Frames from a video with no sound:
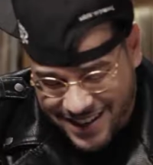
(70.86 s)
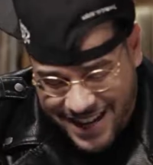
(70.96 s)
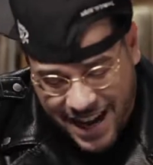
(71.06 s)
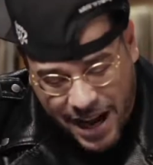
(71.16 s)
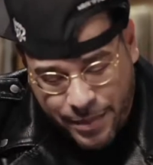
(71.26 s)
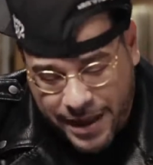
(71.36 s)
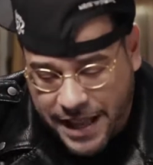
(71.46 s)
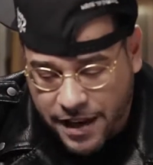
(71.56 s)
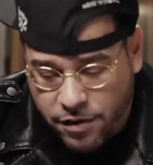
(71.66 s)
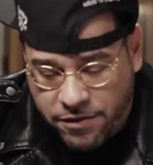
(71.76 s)
Nah, man,
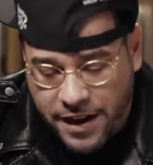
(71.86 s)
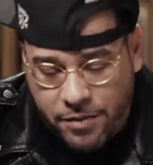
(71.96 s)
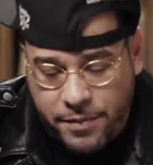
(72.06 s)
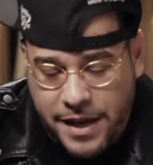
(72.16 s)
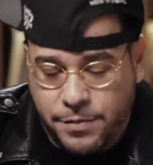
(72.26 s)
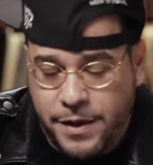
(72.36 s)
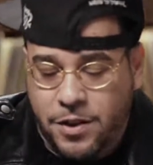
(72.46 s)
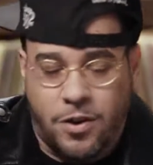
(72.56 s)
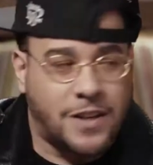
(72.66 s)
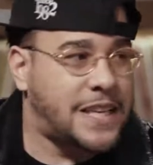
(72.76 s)
thank you for coming, man. It's been a
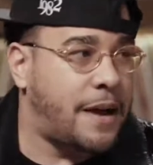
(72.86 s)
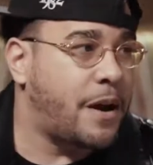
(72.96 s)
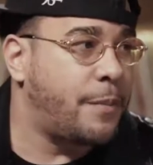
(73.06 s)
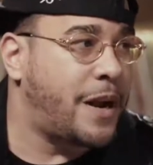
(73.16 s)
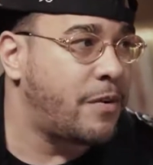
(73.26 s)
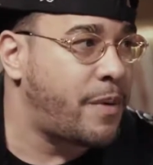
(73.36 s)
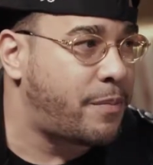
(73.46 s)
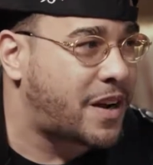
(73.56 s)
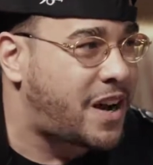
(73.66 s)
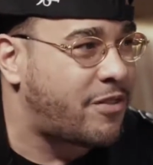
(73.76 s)
long time coming. I
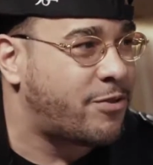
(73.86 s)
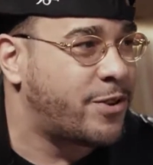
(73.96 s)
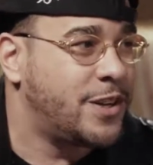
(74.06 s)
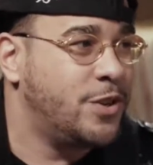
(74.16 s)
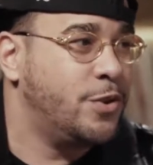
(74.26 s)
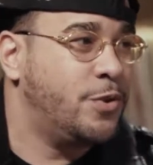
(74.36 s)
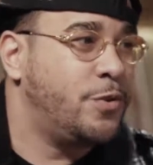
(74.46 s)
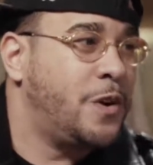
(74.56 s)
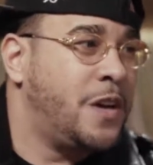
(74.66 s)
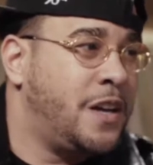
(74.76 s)
remember covering
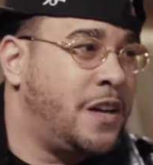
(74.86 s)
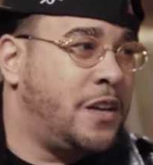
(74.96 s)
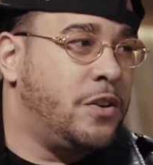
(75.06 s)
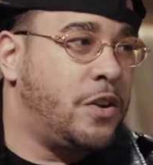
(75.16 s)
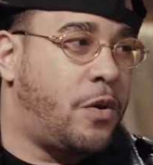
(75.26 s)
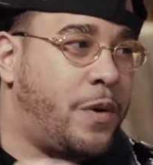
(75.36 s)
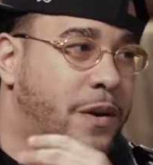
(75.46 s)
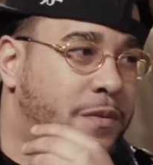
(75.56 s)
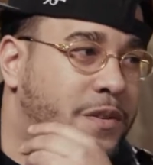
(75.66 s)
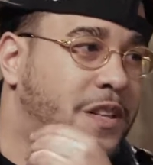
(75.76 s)
you, when
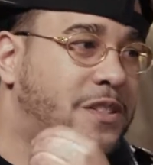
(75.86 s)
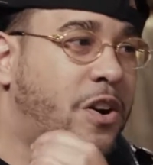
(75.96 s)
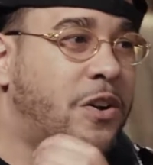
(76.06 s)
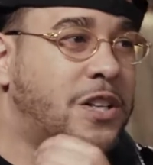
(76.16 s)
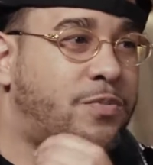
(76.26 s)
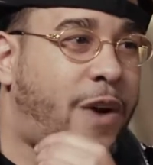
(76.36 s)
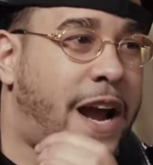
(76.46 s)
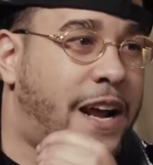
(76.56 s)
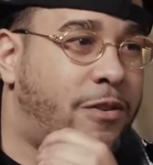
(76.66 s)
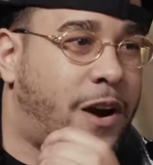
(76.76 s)
the Dirty
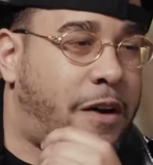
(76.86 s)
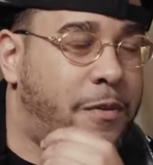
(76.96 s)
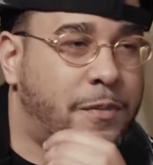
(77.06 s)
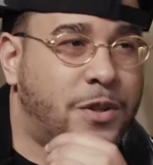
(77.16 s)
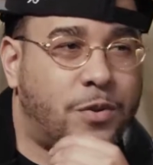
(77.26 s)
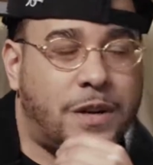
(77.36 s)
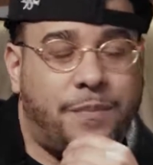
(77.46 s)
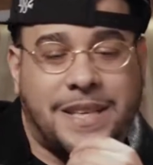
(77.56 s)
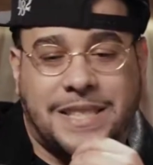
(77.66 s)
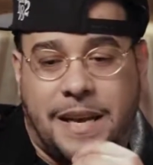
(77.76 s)
Sprite era. I remember doing a
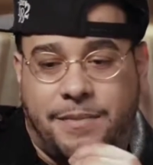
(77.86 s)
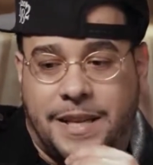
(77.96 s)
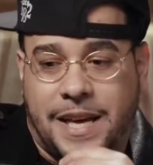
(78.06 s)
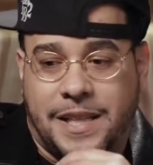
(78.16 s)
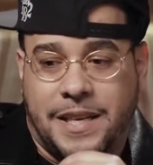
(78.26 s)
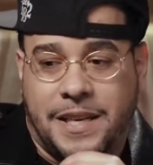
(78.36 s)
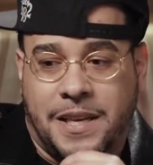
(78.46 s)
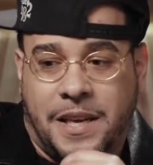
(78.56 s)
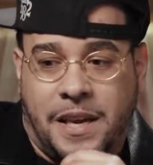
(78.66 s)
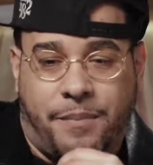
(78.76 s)
mixtape daily
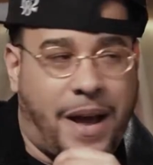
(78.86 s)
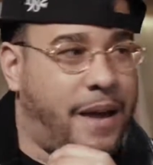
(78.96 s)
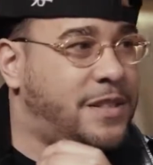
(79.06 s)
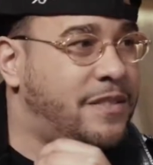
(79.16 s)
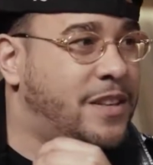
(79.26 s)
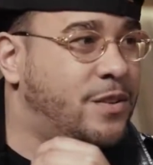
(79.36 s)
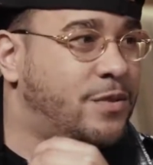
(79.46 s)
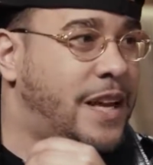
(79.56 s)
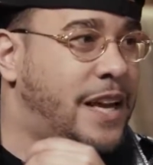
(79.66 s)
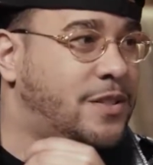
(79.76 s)
in my MTV New
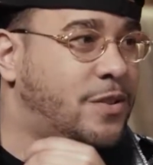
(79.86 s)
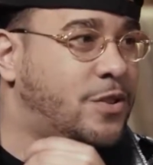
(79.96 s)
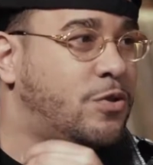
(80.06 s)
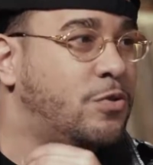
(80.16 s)
days on True